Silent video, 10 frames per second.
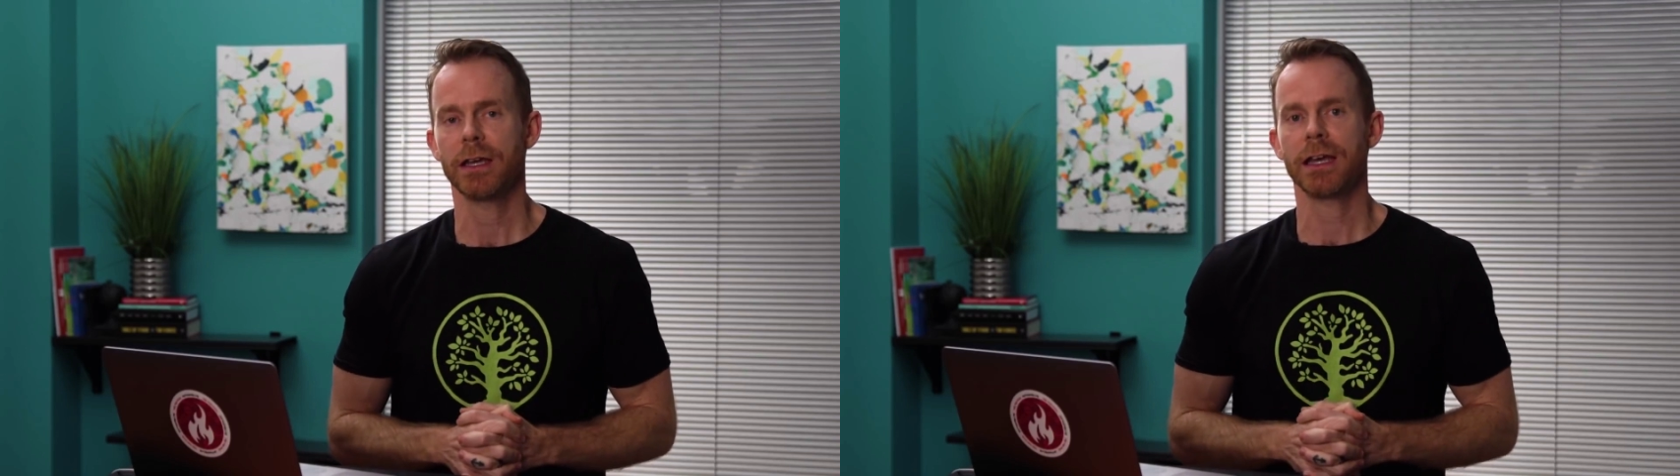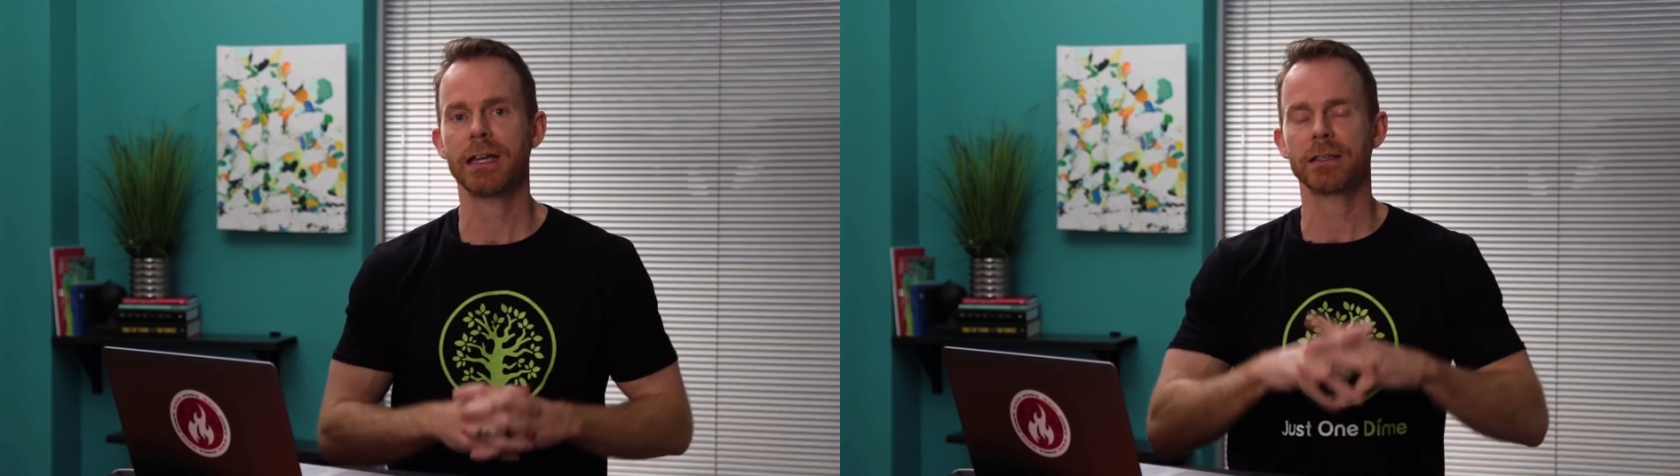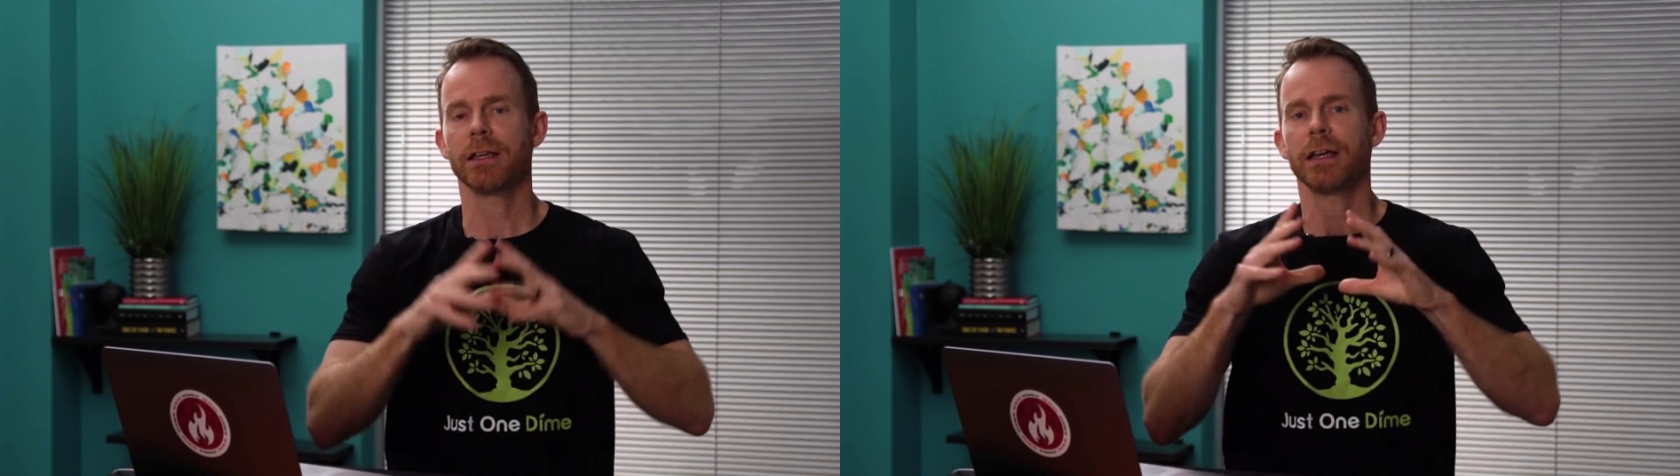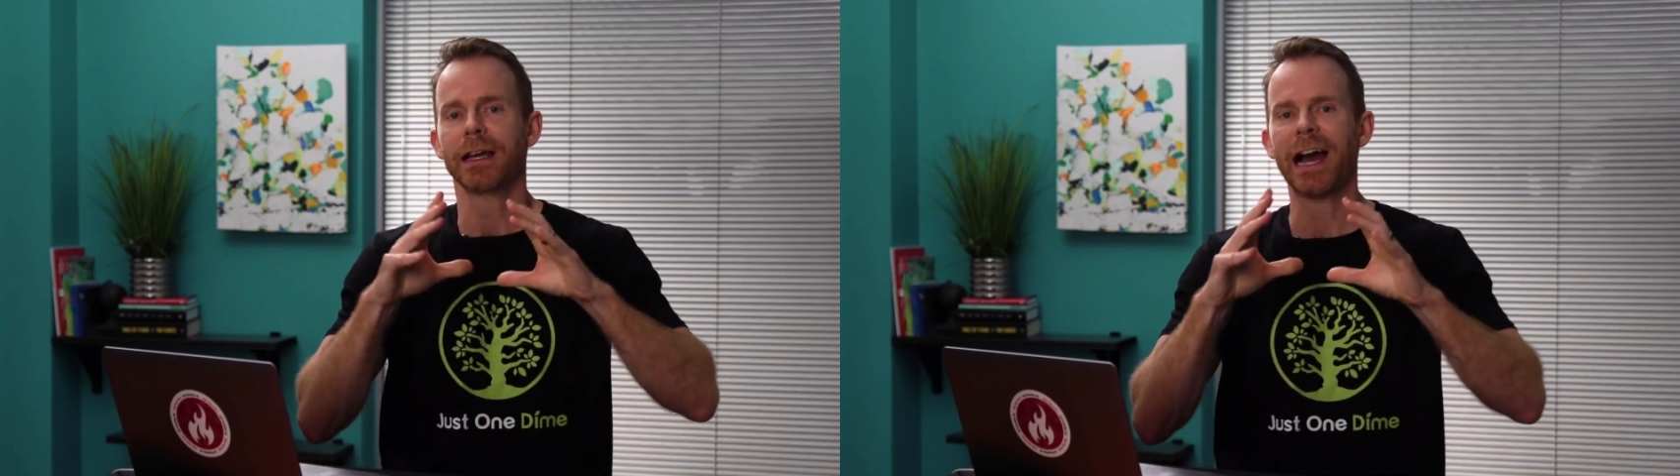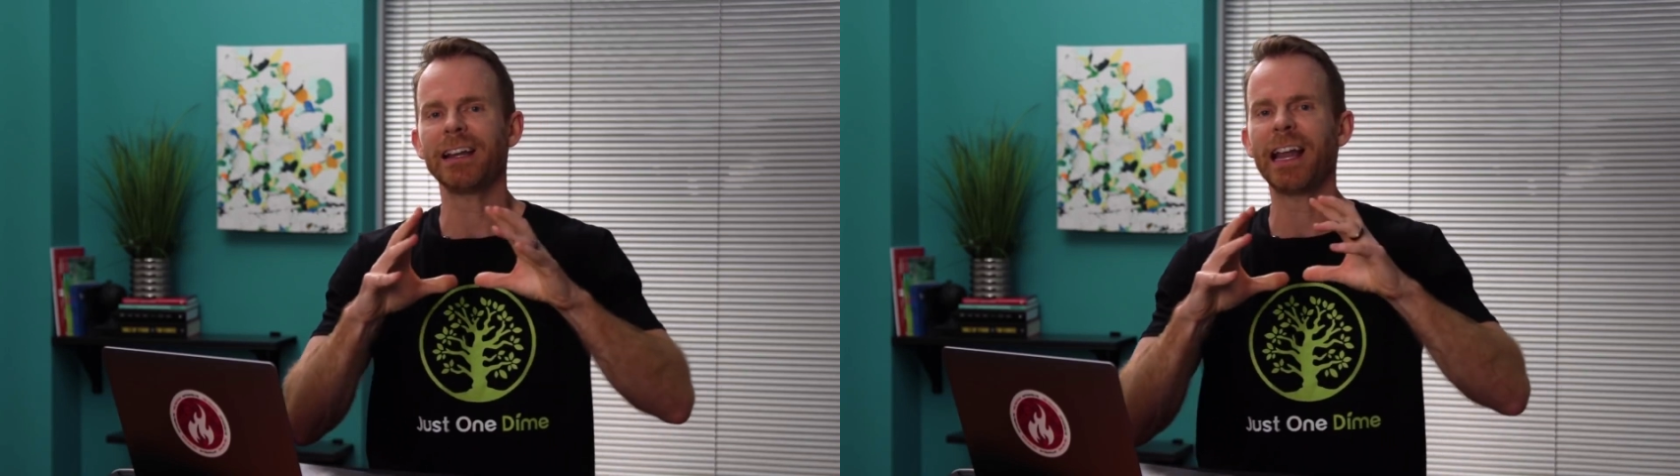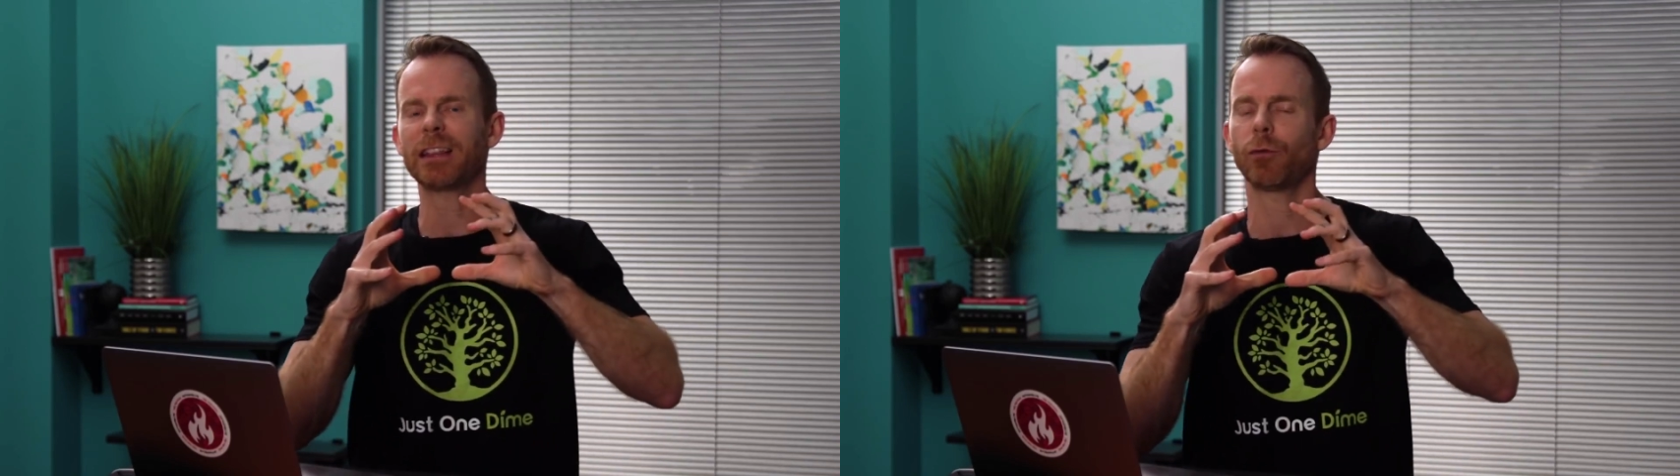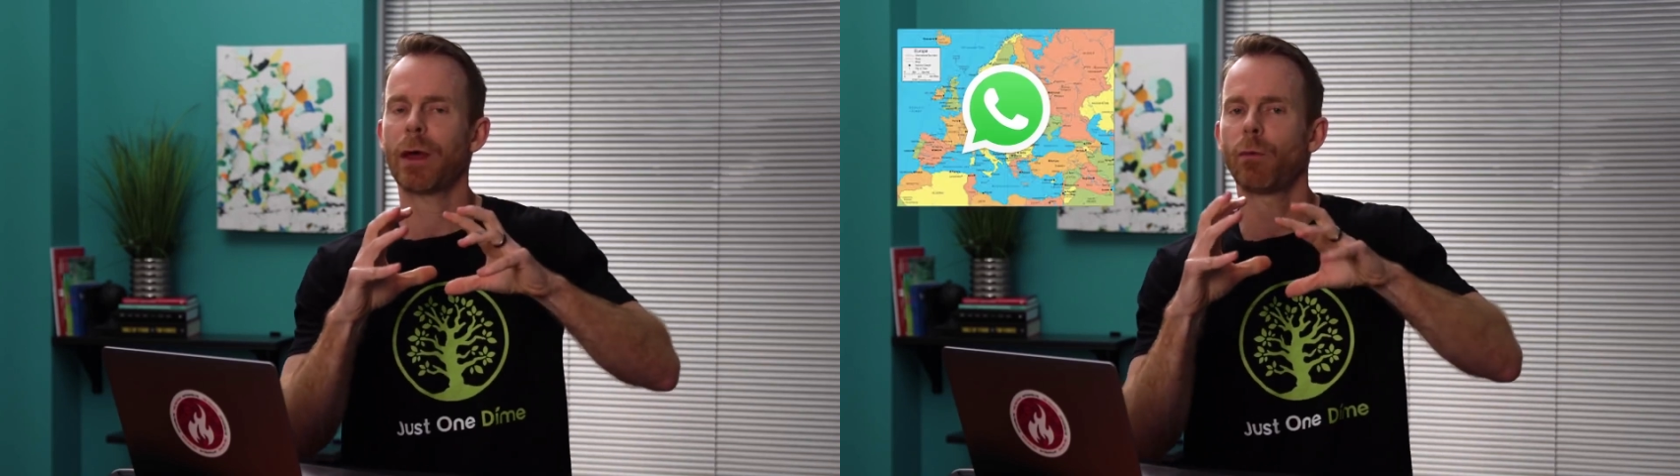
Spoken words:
It is kind of like the way